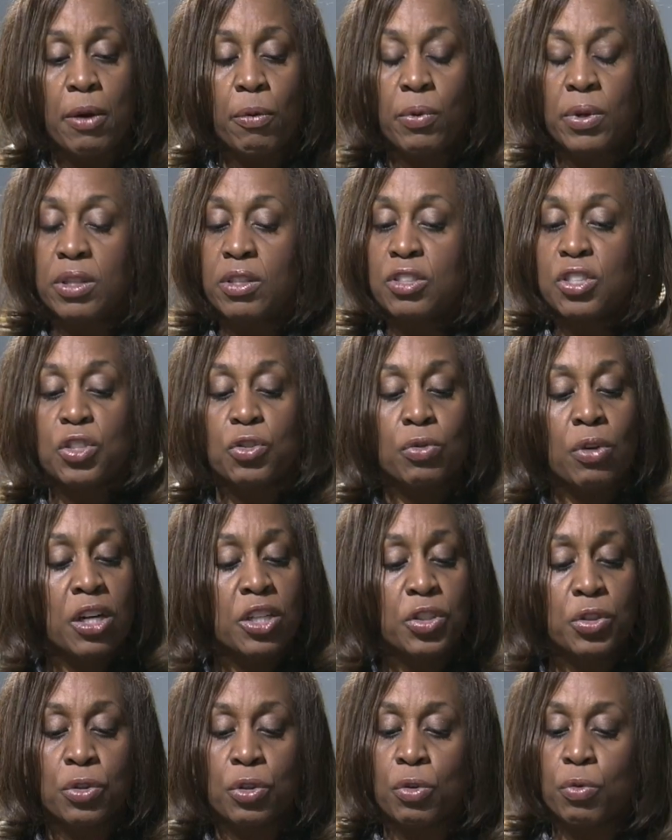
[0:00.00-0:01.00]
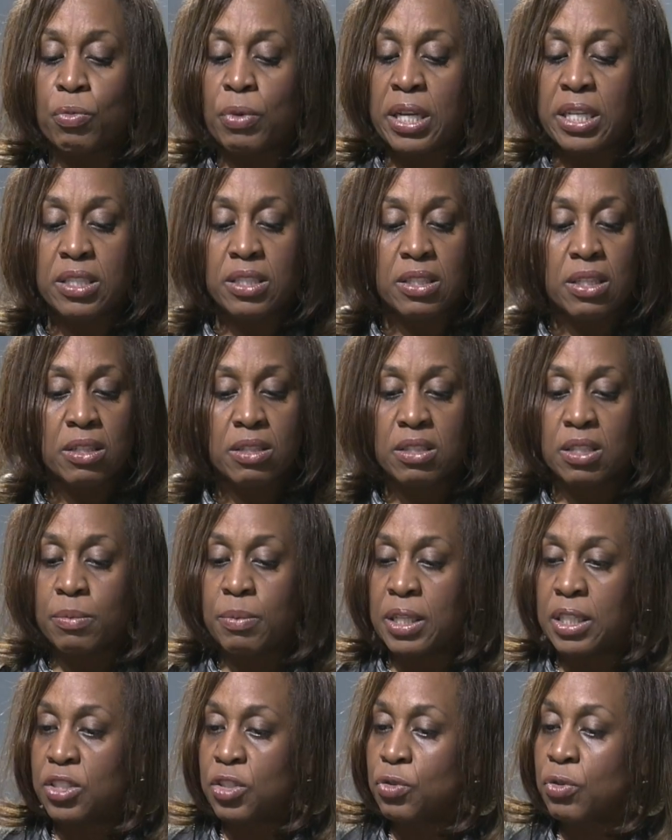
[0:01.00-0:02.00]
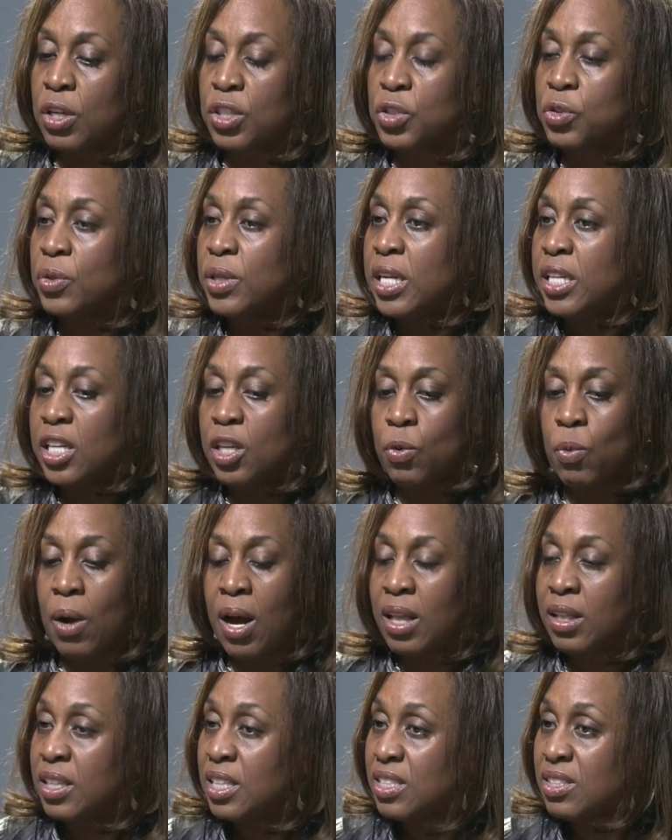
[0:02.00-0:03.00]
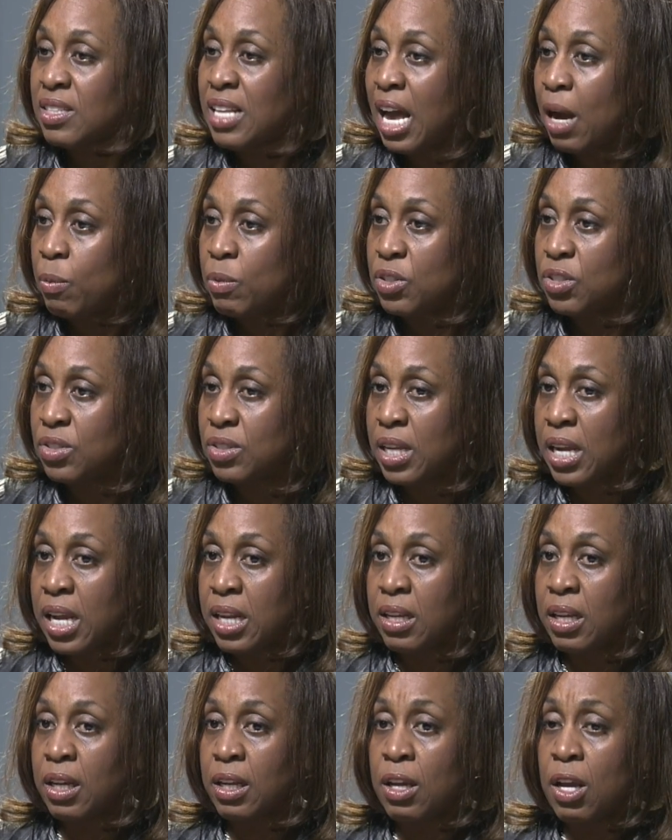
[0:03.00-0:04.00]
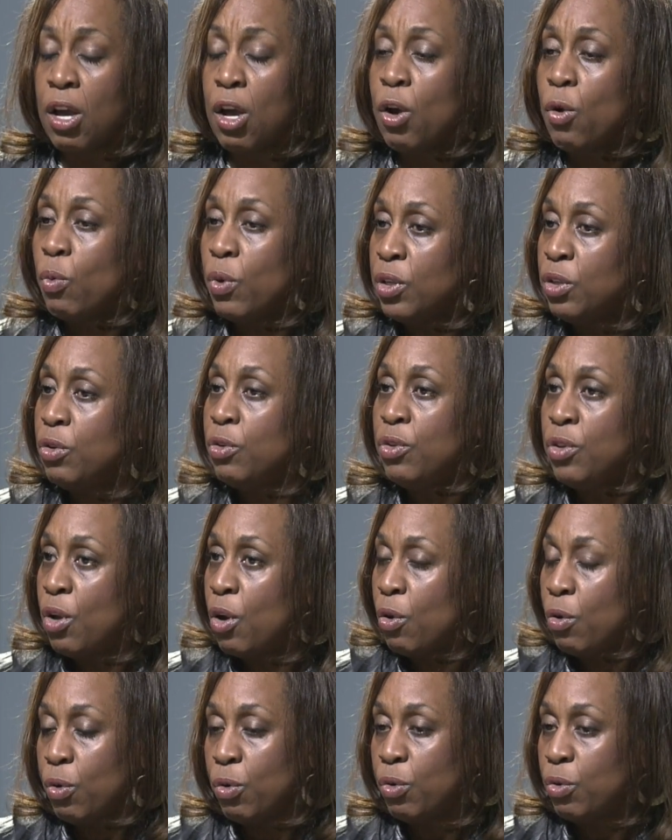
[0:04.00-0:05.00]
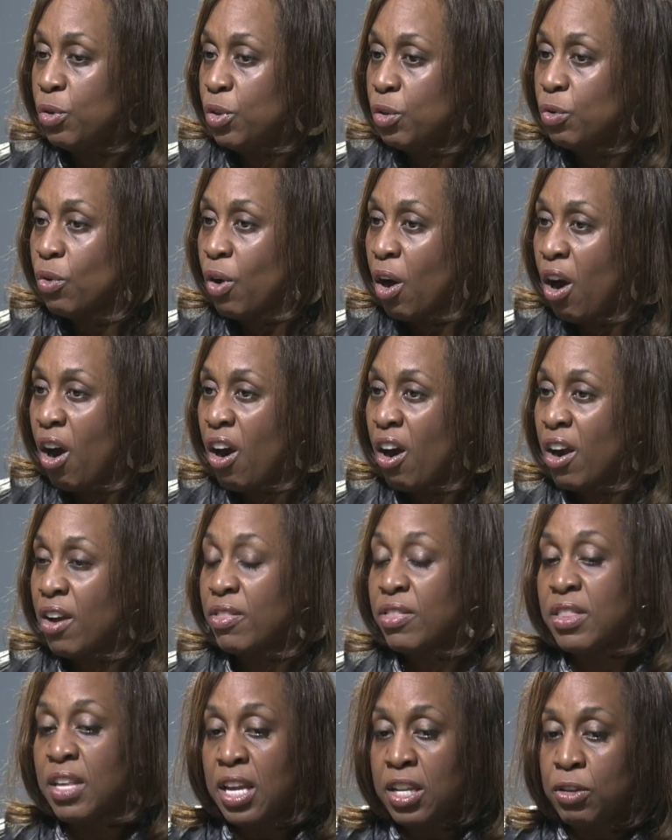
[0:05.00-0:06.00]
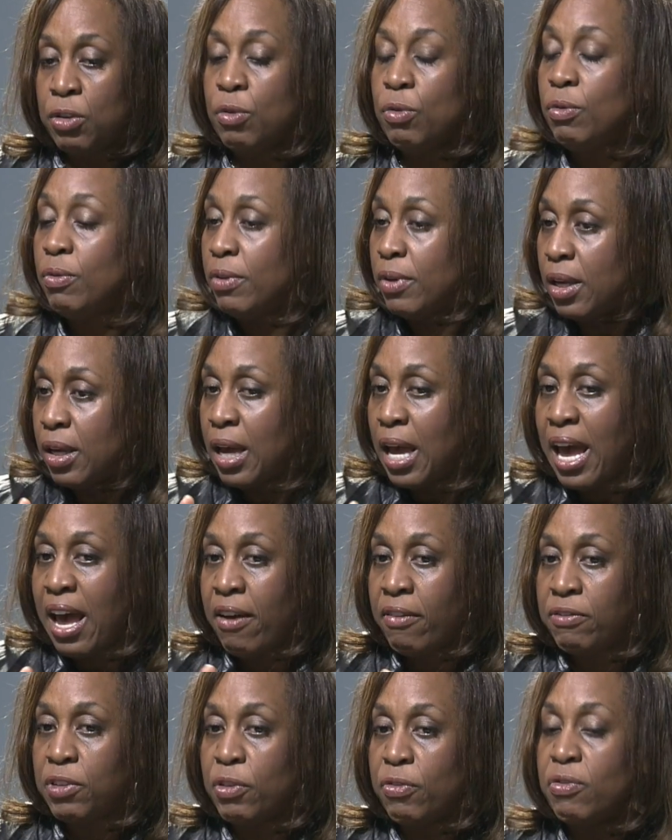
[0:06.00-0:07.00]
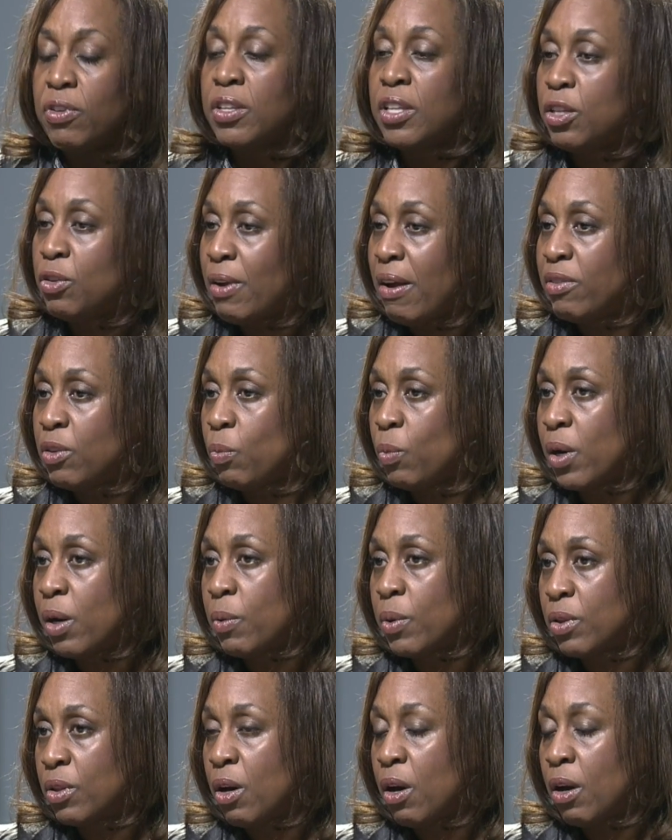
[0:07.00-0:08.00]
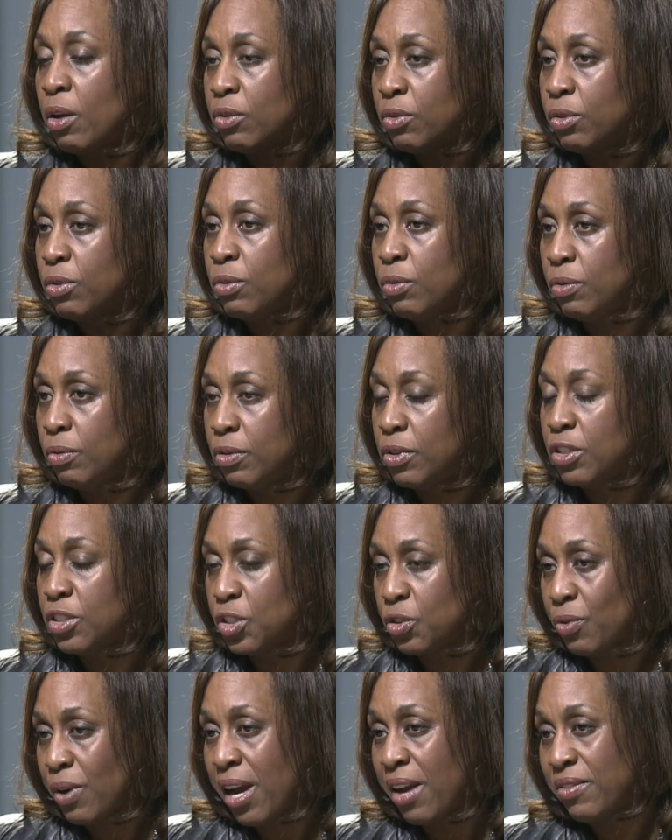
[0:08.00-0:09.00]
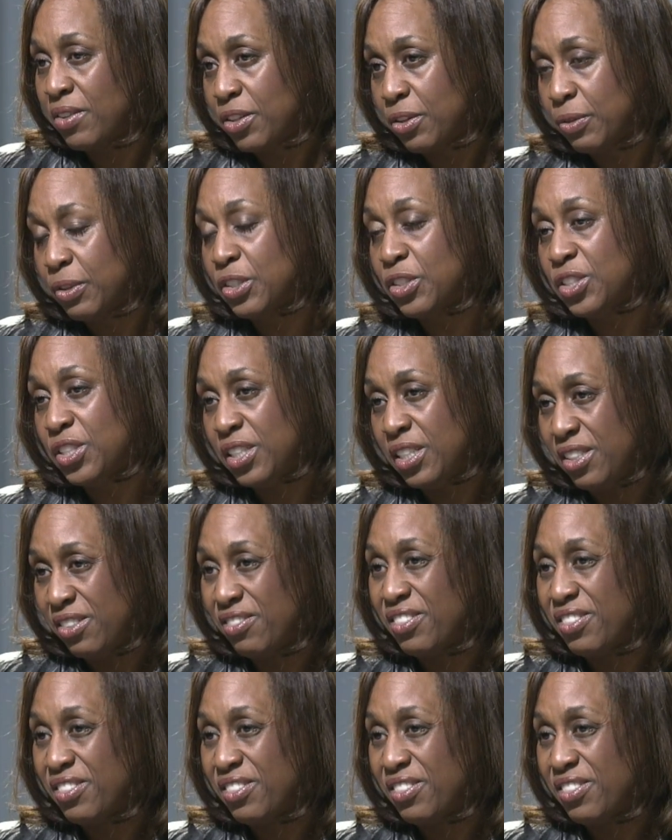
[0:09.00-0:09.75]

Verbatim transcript: With the structural racism and structural inequalities notwithstanding, when you know who you are, then you have you feel that you have the wherewithal to to strive and to achieve.